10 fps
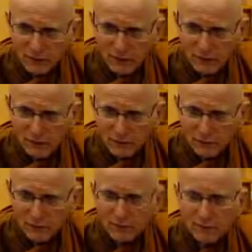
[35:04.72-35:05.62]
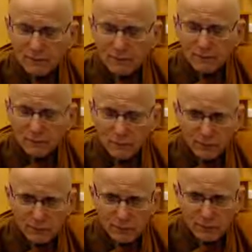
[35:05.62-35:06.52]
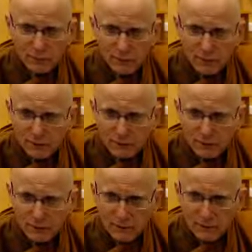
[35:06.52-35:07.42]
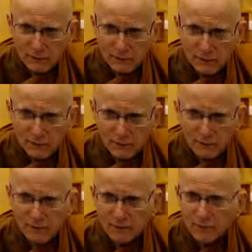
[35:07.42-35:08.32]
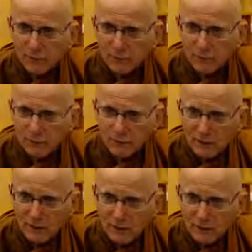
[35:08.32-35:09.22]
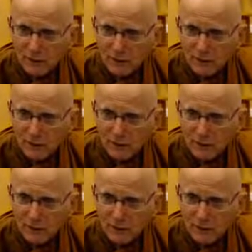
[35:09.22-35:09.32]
thanks, whatever it be, arising from the